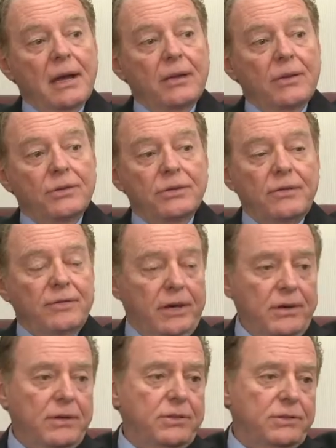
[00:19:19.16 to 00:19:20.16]
Those are
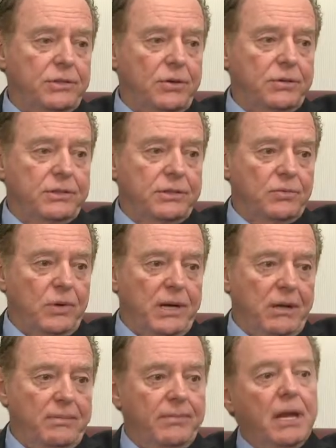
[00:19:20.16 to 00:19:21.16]
very good shows as
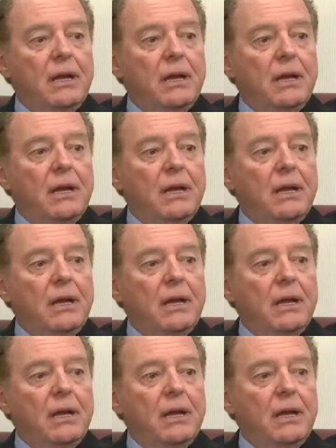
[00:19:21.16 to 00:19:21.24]
well.